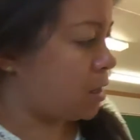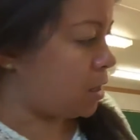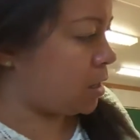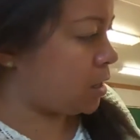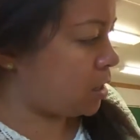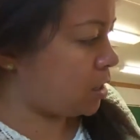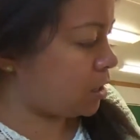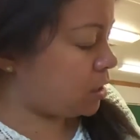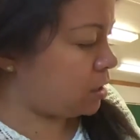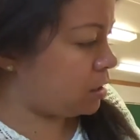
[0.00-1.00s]

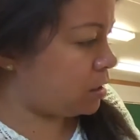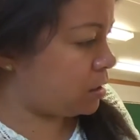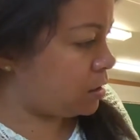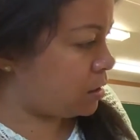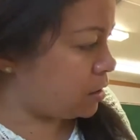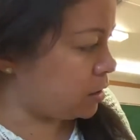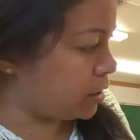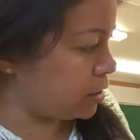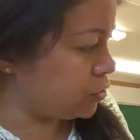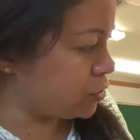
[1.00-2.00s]
And I'm
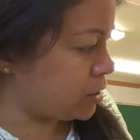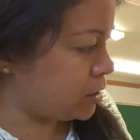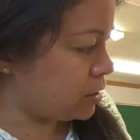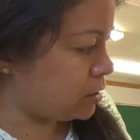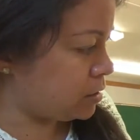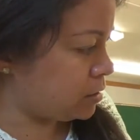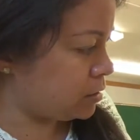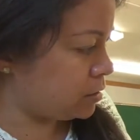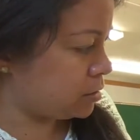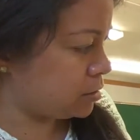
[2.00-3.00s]
gonna
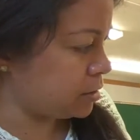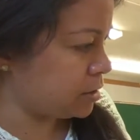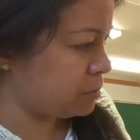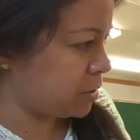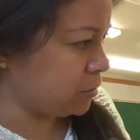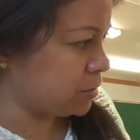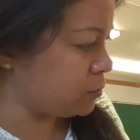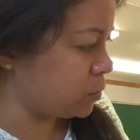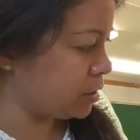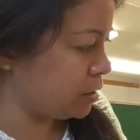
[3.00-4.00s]
start in the middle
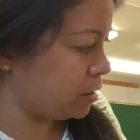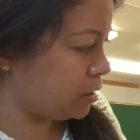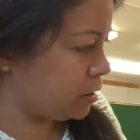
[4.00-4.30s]
somewhere. I'm